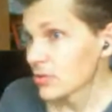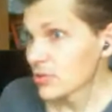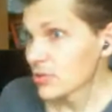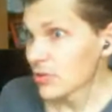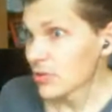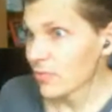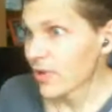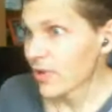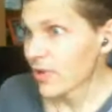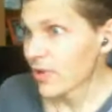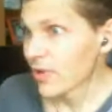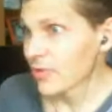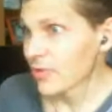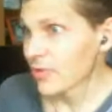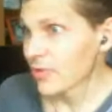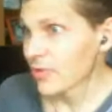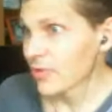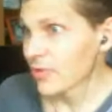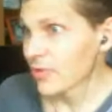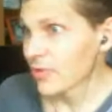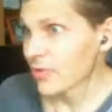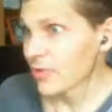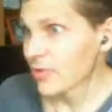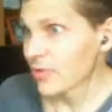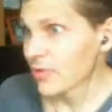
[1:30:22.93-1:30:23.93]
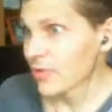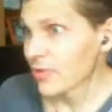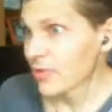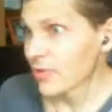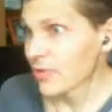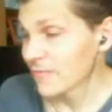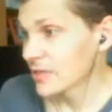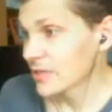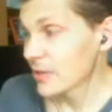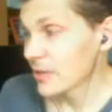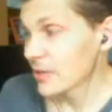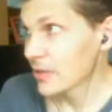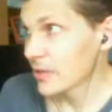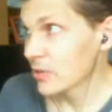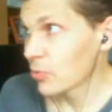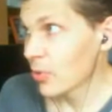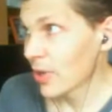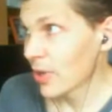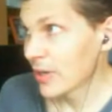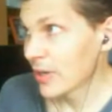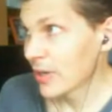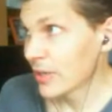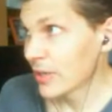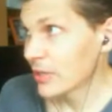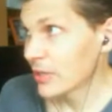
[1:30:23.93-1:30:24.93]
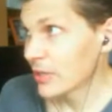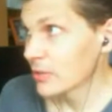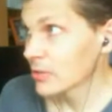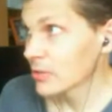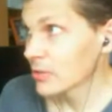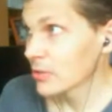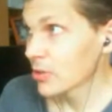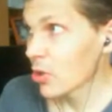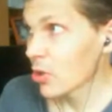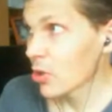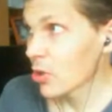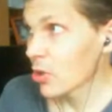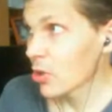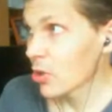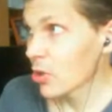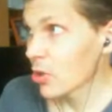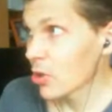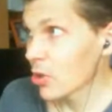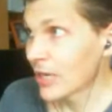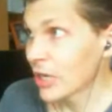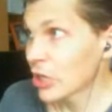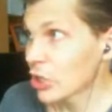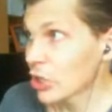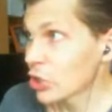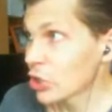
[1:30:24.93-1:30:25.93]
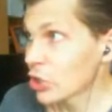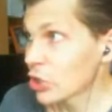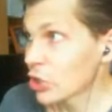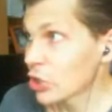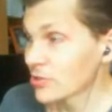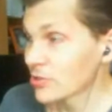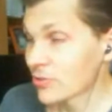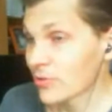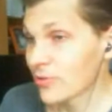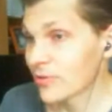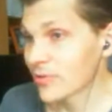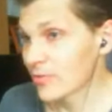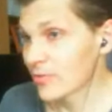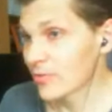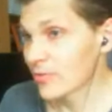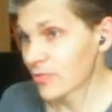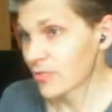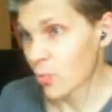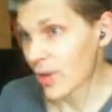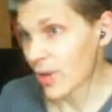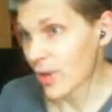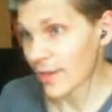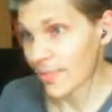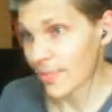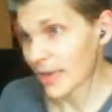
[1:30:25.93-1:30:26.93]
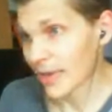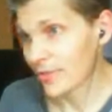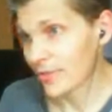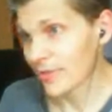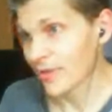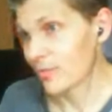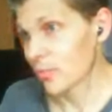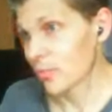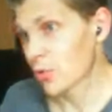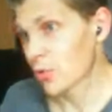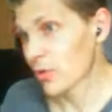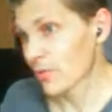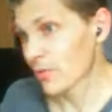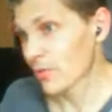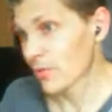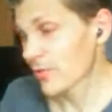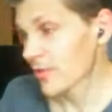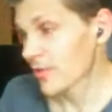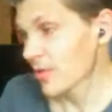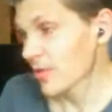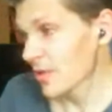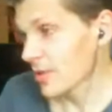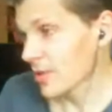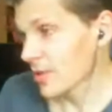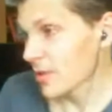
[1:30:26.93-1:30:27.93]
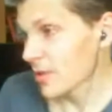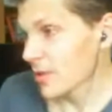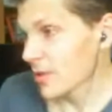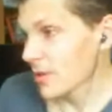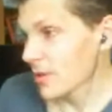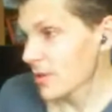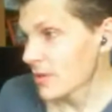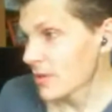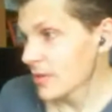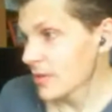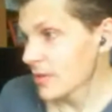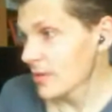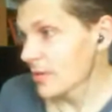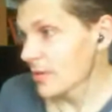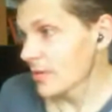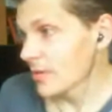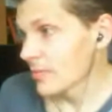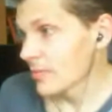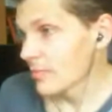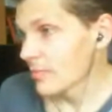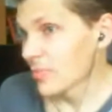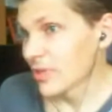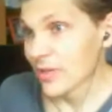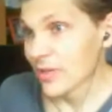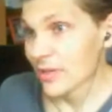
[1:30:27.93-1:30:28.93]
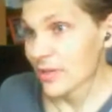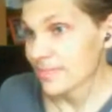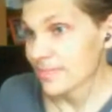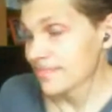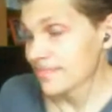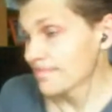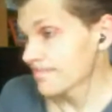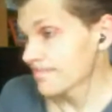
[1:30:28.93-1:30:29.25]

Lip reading: Which is why it's so hard to find the one in Korriban Incursion because it was way back somewhere else. But yeah.